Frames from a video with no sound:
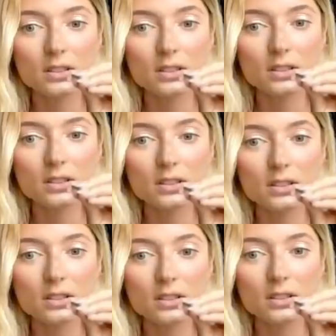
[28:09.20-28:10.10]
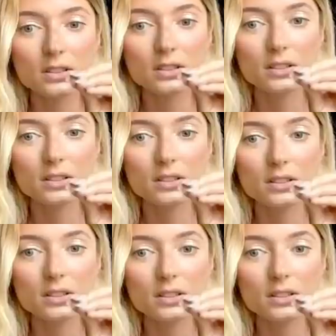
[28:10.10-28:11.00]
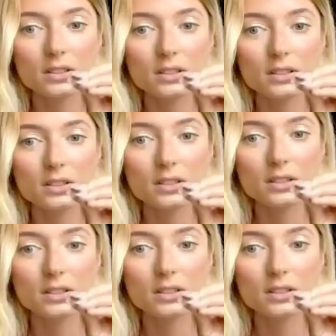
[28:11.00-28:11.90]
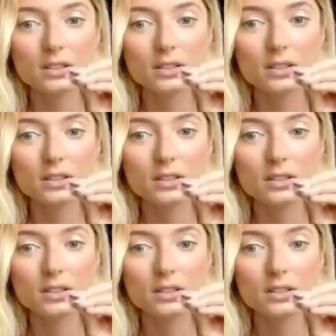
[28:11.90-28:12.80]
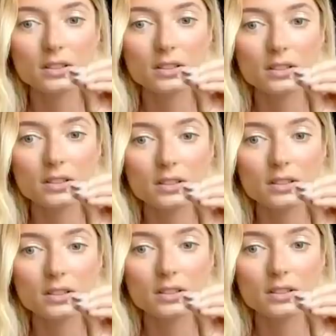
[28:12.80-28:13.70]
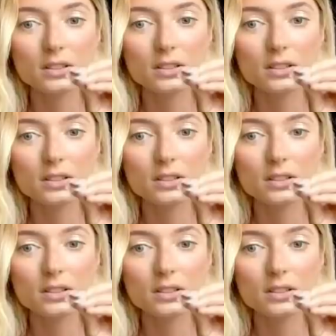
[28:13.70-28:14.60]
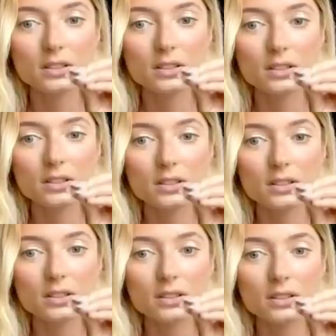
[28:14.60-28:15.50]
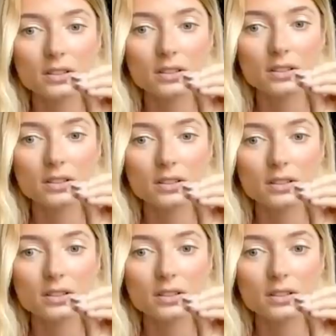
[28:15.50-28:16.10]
This person isn't speaking.